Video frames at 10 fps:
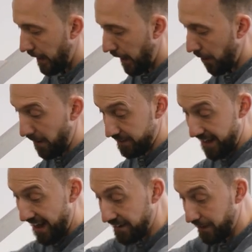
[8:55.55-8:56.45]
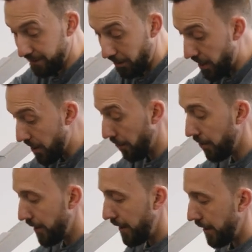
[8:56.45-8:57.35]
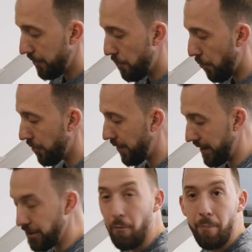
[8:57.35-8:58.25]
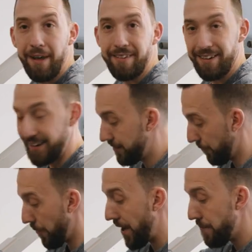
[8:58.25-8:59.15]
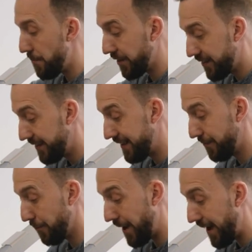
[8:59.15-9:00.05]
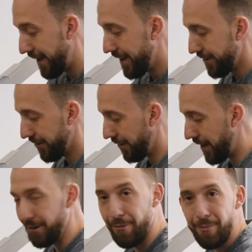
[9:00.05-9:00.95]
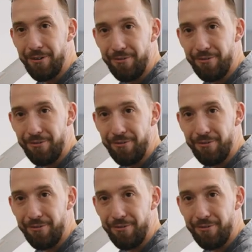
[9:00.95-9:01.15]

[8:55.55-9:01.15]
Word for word: Um, as the handles are here, it's important that I don't place it this way, but this way, so that it will be